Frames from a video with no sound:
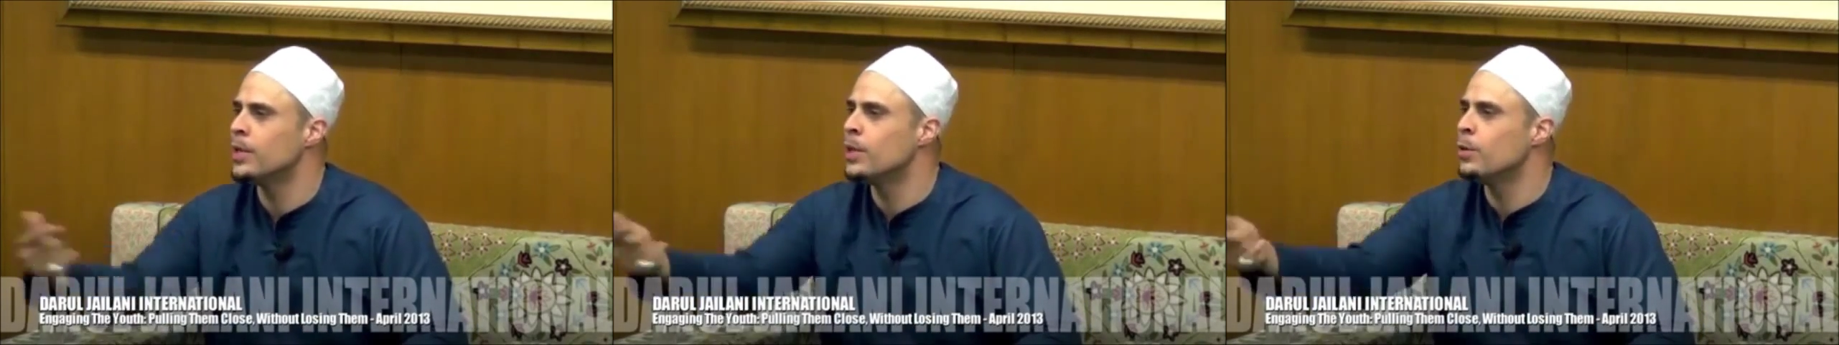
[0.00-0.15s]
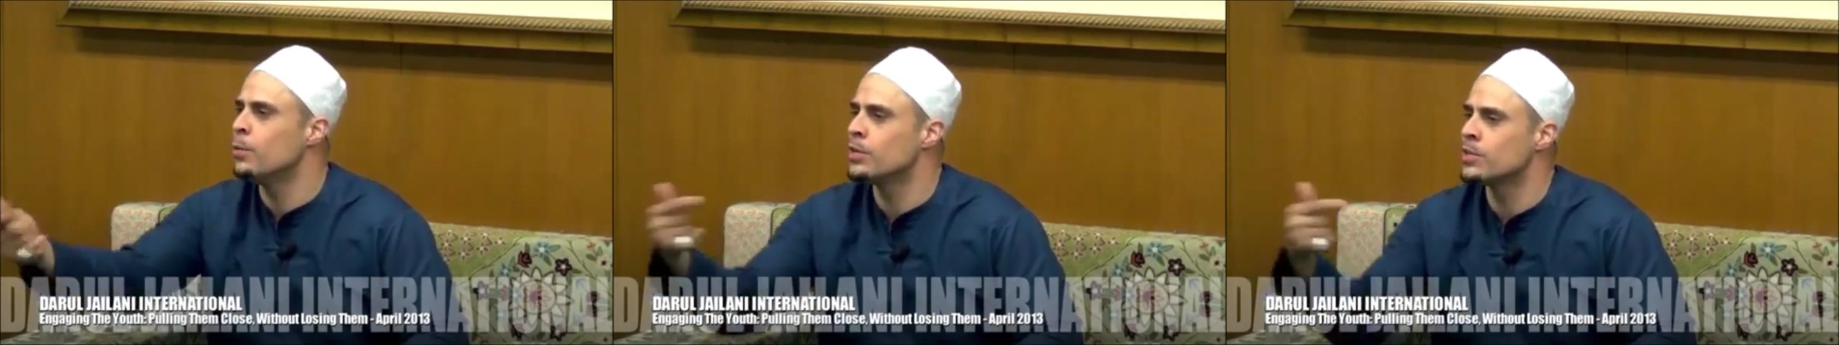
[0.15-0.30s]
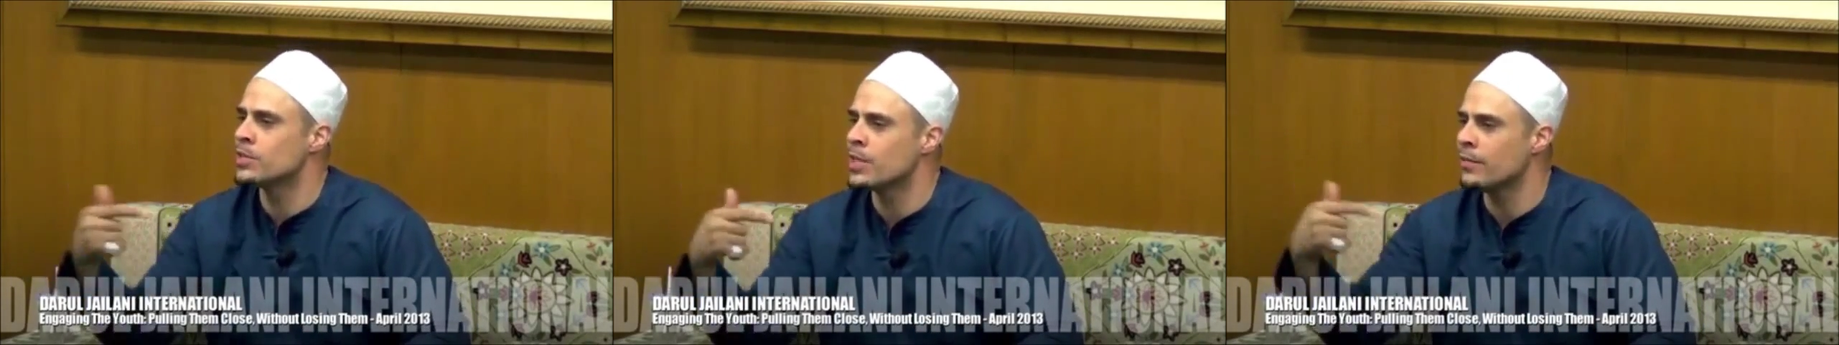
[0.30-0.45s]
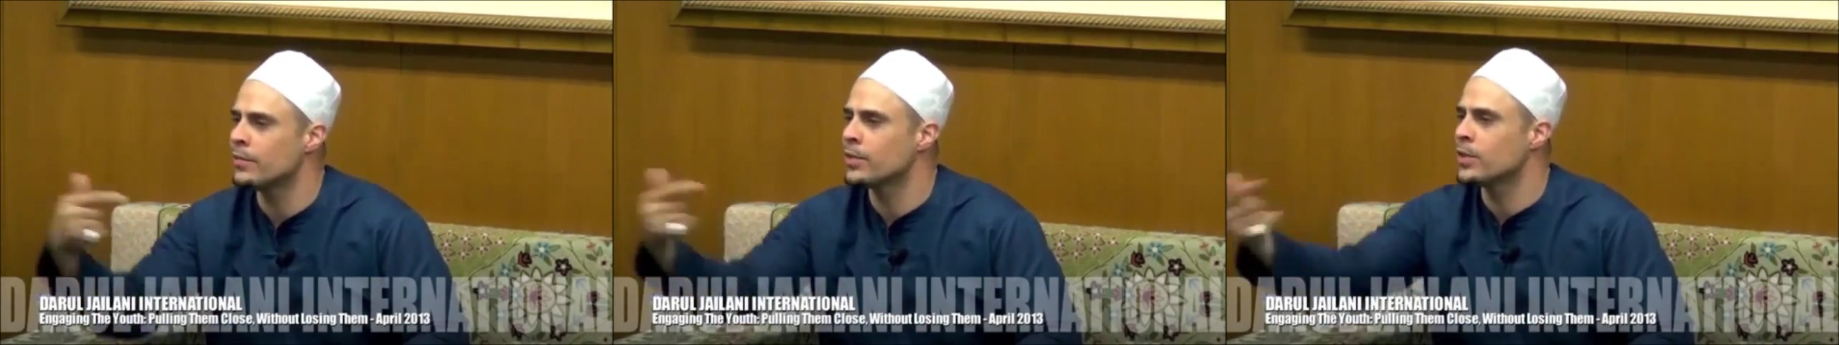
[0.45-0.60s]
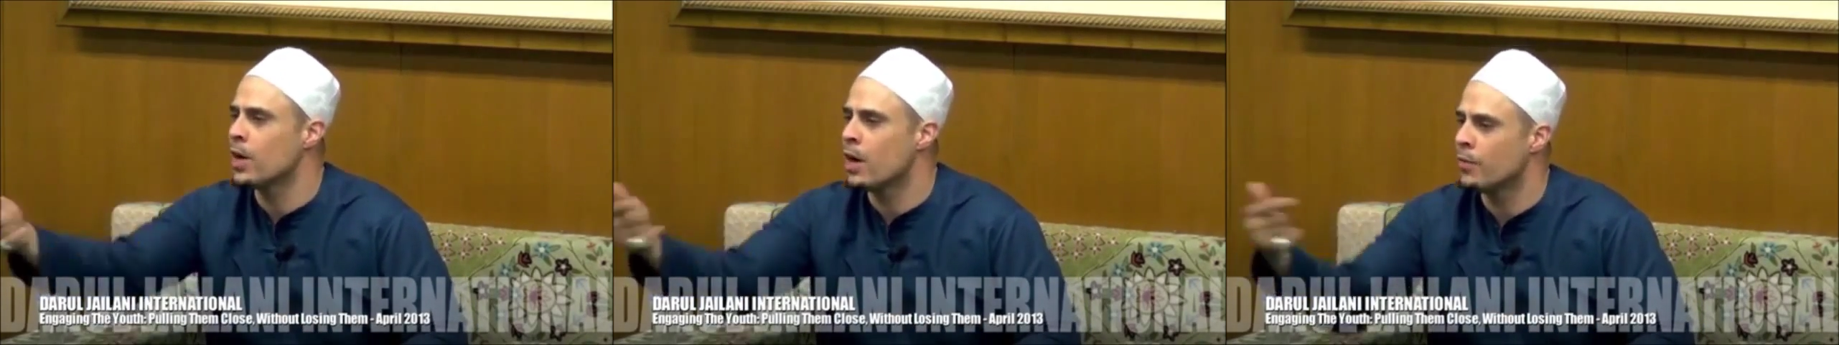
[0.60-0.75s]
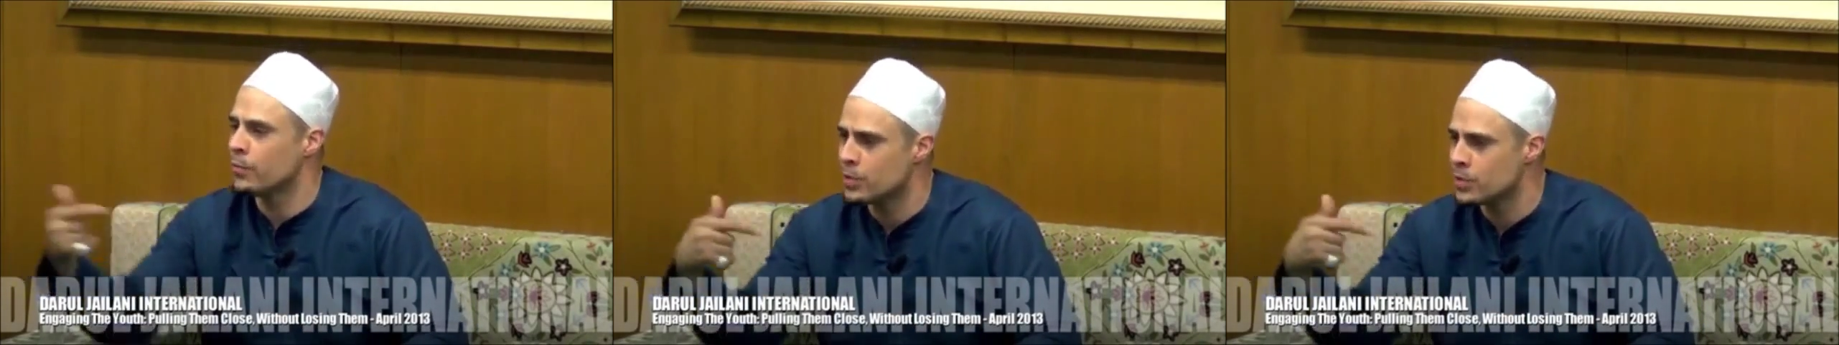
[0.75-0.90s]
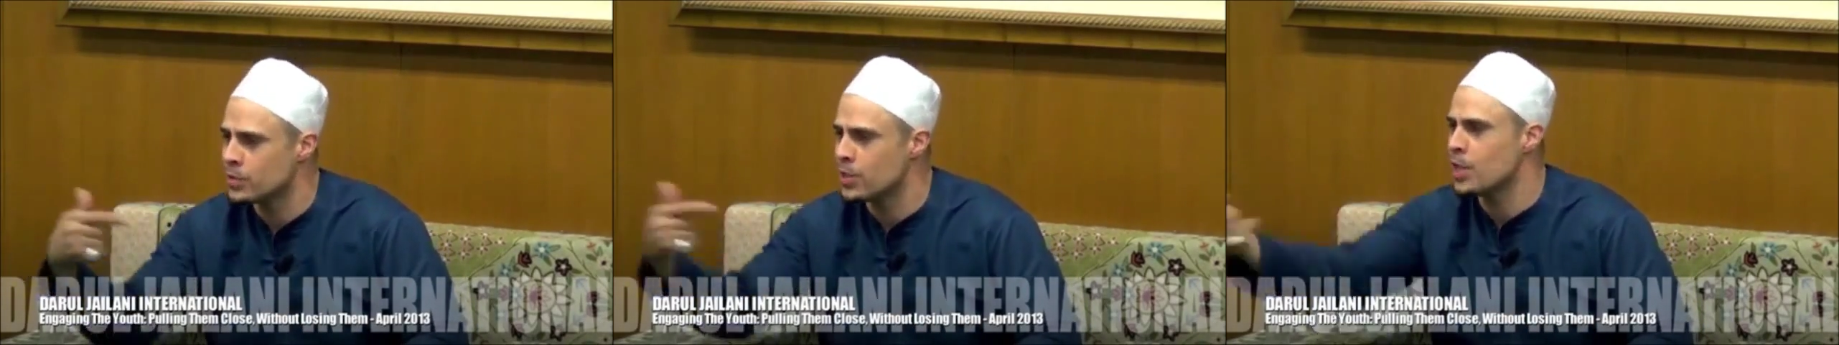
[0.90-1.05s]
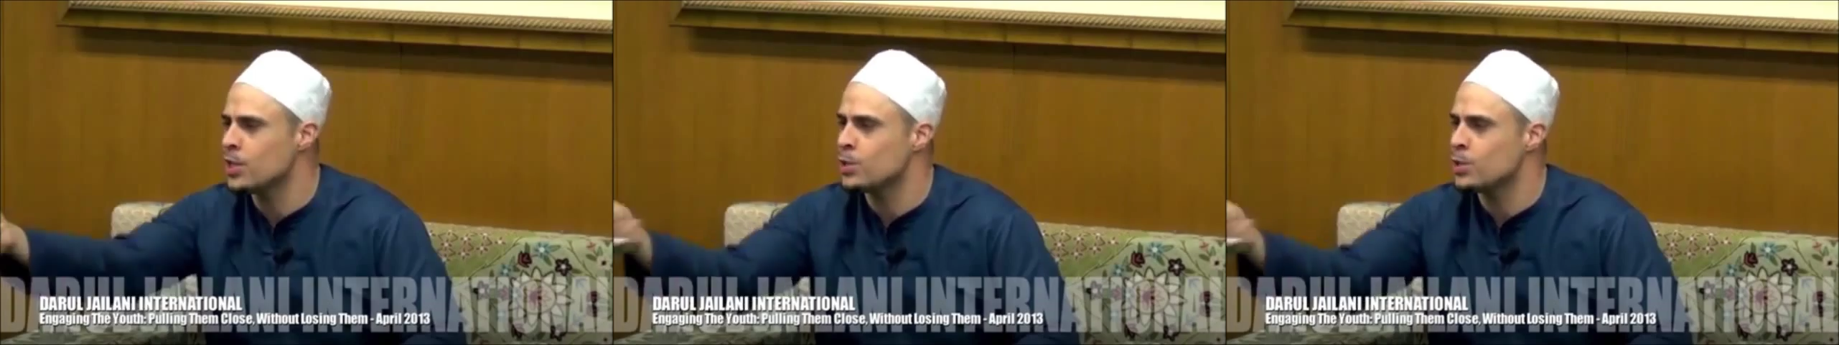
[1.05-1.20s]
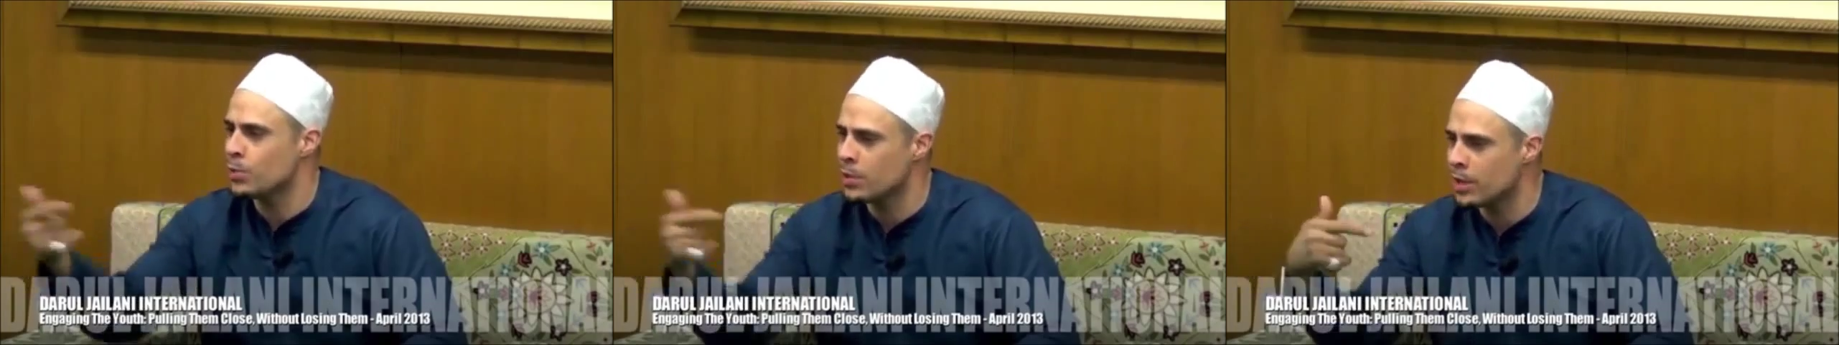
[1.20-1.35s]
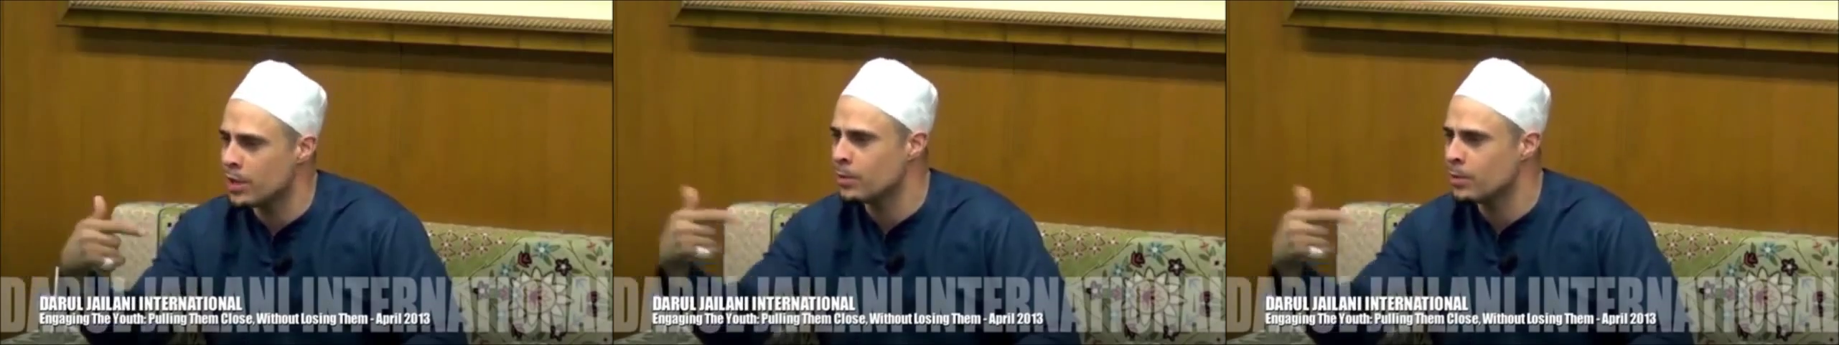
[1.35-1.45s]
but he wants to have a conversation